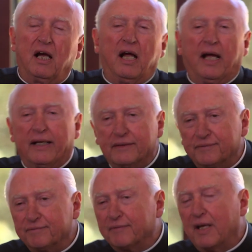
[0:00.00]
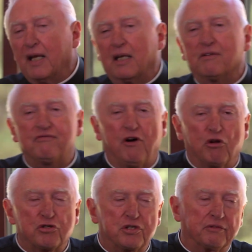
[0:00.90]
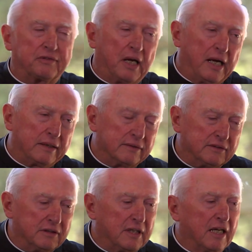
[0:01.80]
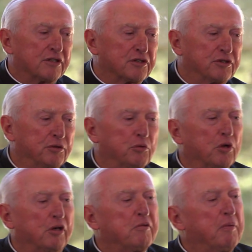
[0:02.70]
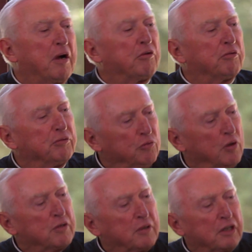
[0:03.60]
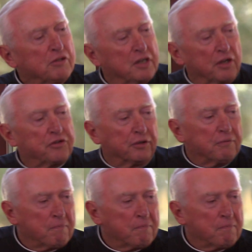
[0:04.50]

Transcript: and any faults you've got, you're not too worried about one way or another.